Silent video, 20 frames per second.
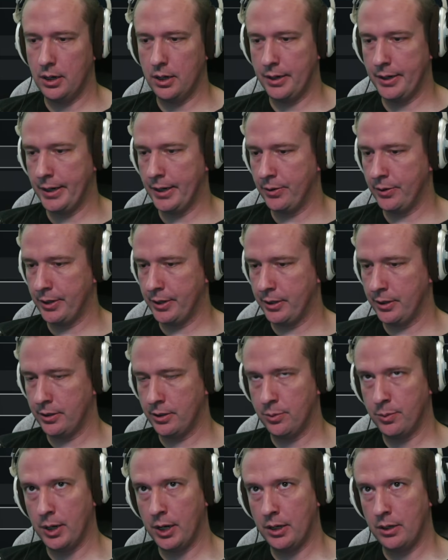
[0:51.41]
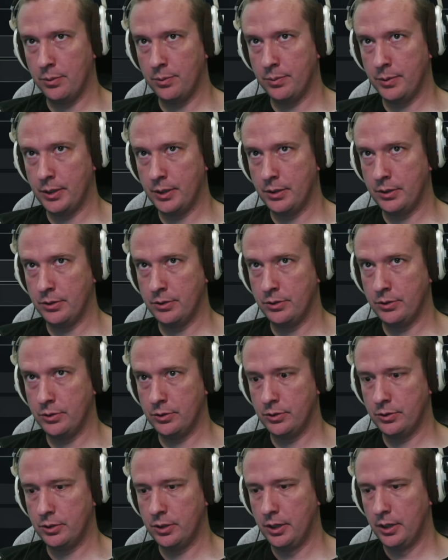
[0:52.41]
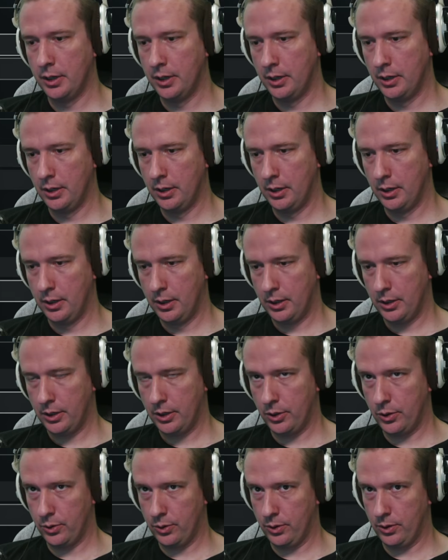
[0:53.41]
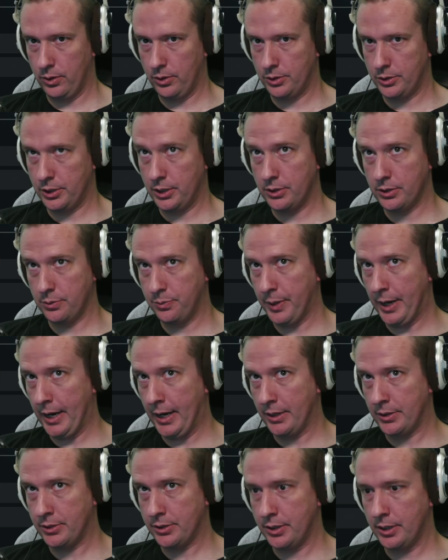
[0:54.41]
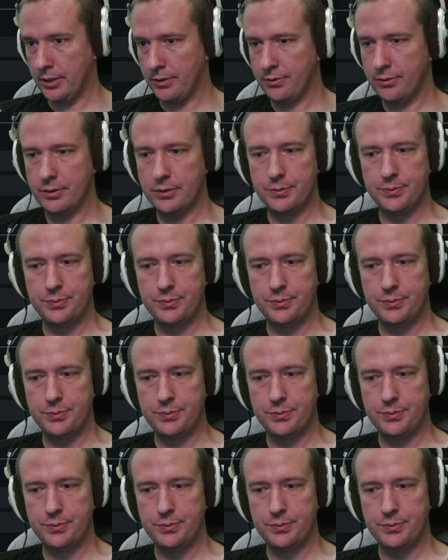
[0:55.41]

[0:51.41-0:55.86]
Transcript: Down here at the bottom is your season pass stuff.